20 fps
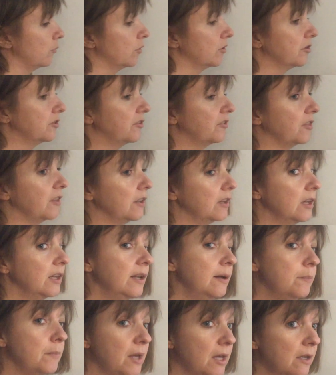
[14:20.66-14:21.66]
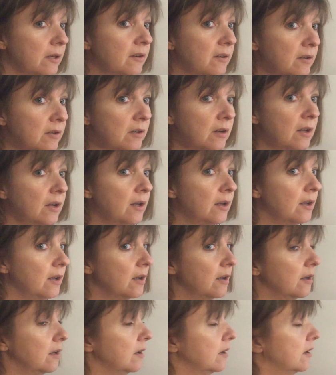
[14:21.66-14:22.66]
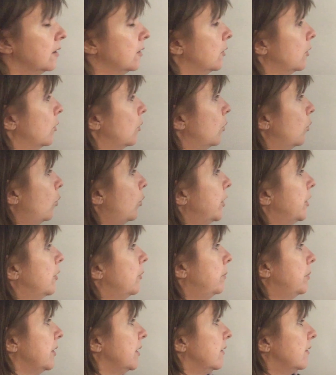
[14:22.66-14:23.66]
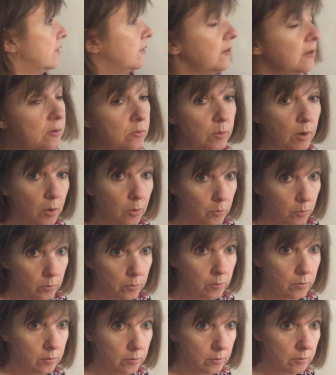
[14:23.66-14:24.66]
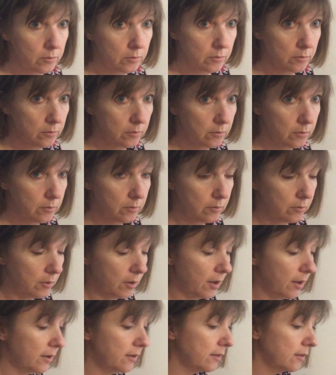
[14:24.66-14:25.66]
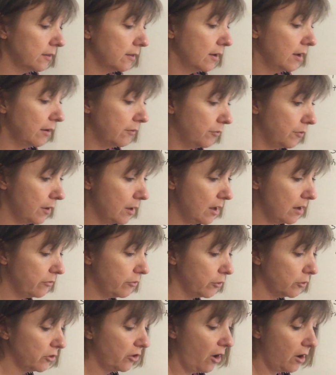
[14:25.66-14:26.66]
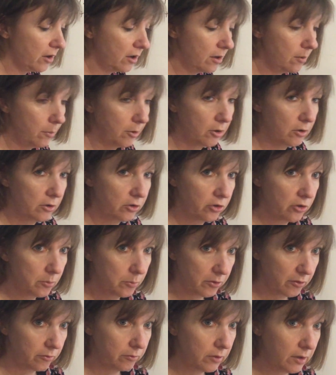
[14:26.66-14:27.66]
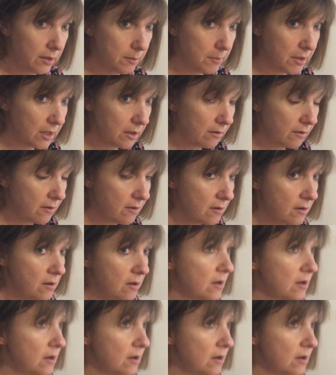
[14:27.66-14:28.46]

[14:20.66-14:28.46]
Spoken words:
words, the limit will be 0. Okay, if you're talking about it in terms of limits,